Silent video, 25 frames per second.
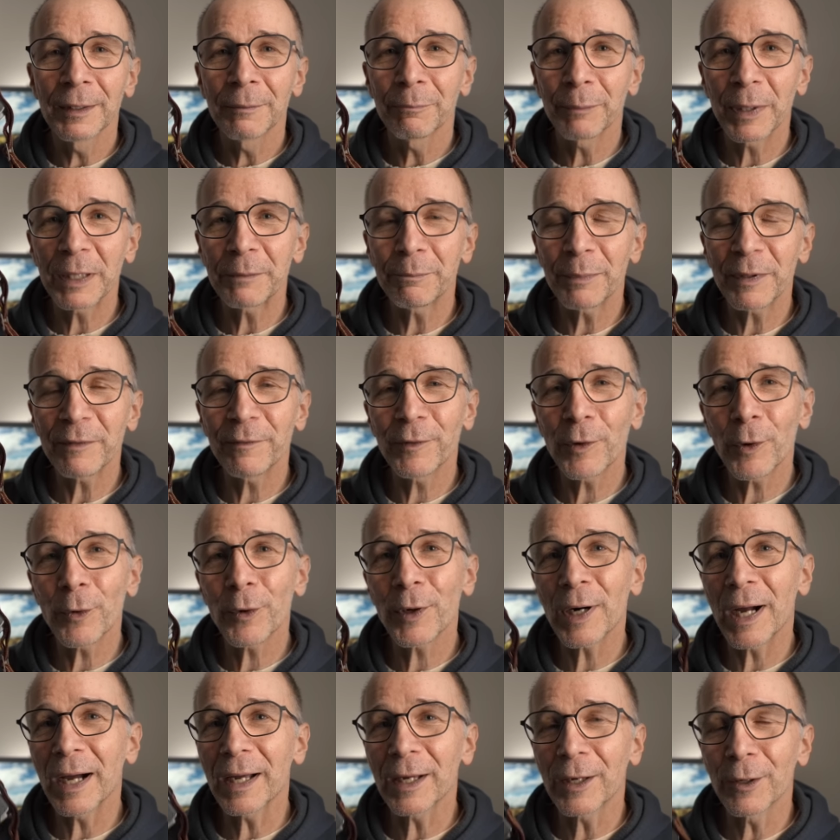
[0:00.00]
But
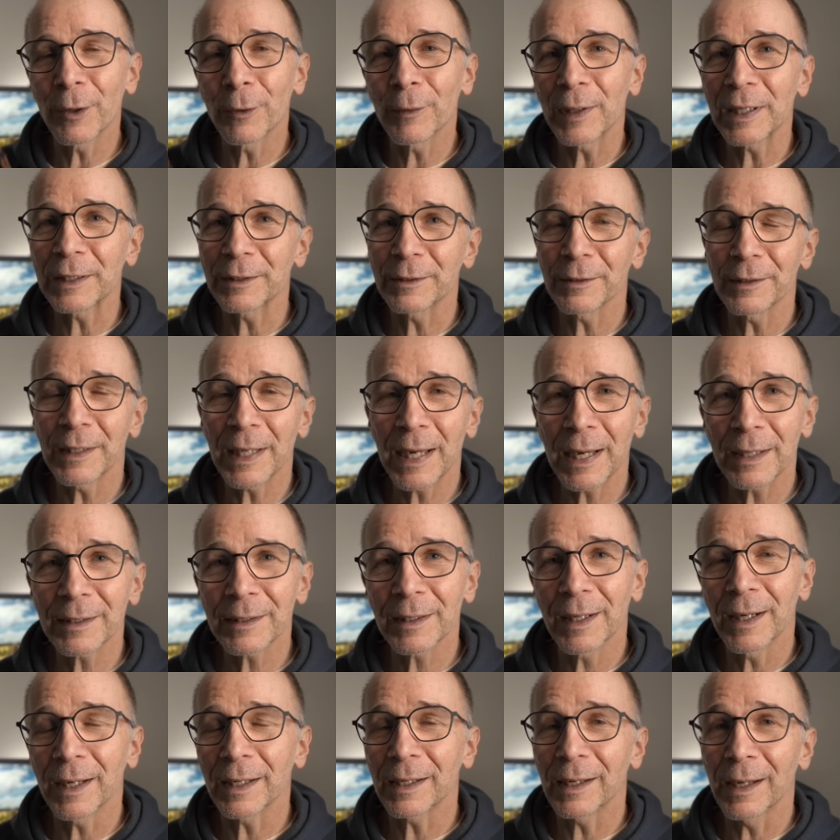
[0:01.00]
before I go into that,
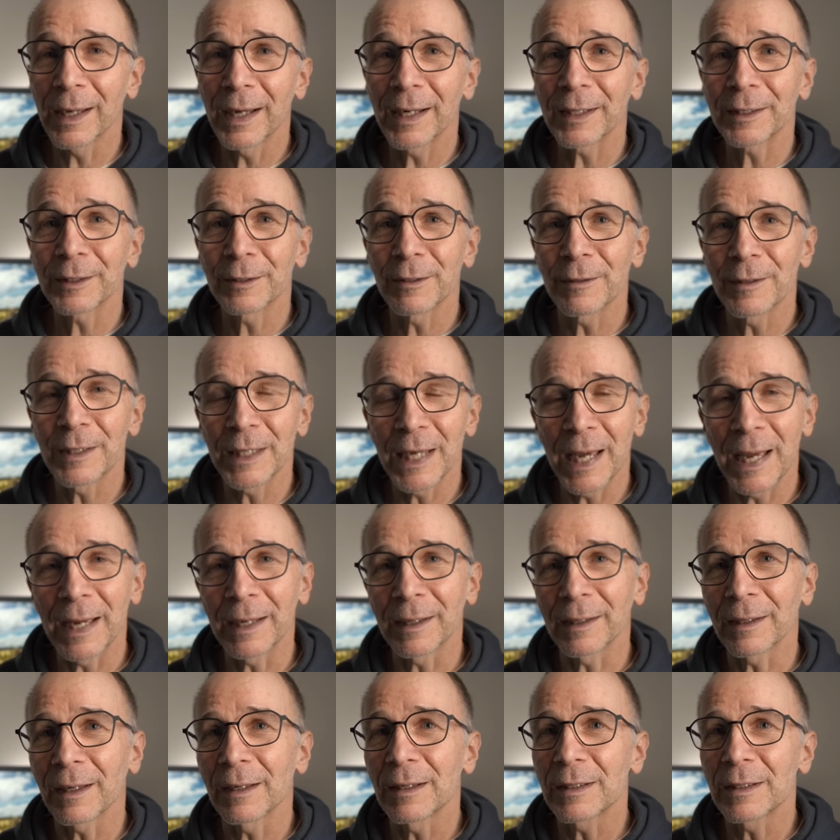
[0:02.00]
I'd like to thank